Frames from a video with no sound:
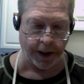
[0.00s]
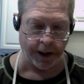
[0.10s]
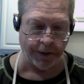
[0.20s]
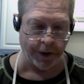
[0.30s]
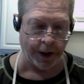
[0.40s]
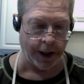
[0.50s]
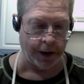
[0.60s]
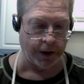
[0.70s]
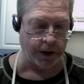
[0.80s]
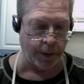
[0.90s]
And even
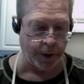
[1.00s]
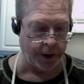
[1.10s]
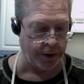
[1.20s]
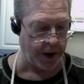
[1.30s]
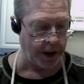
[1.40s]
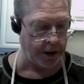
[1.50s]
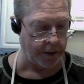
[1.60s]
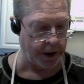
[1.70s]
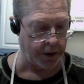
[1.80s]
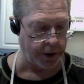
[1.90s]
then, some of these may end
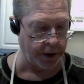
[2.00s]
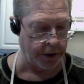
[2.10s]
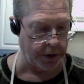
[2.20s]
up touching.